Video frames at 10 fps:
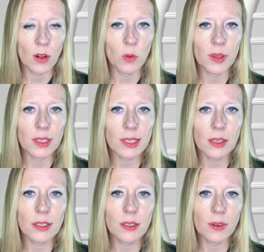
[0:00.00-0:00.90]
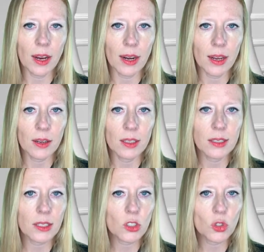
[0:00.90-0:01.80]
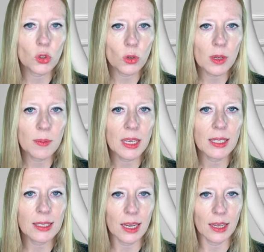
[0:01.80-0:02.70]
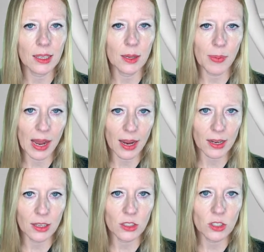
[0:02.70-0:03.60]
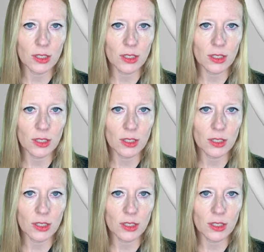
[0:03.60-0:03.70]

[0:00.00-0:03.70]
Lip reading: When the cell is dividing, it's extremely tightly packaged,